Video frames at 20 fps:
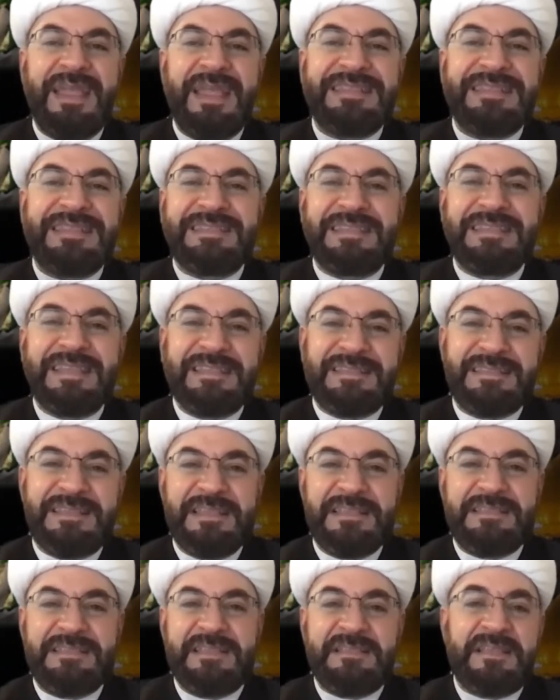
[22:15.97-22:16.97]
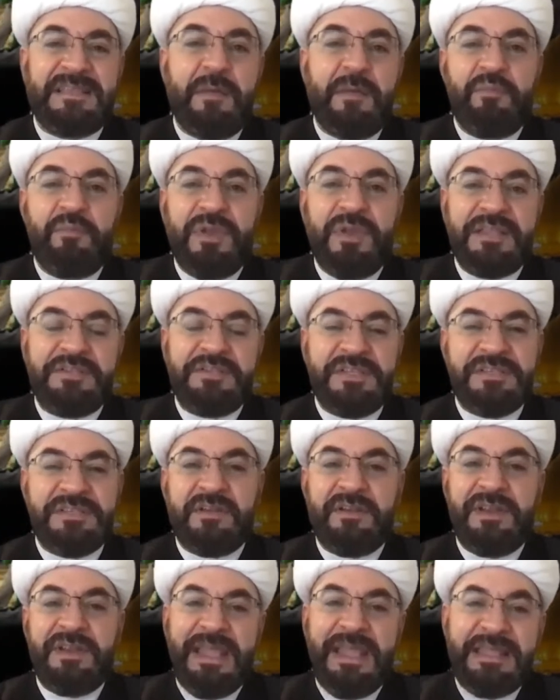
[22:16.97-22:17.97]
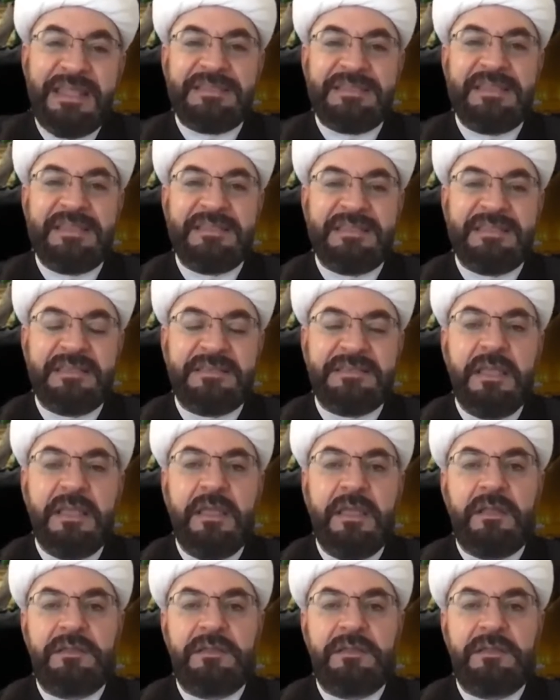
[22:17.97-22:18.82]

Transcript: instances, the sub-branches are instances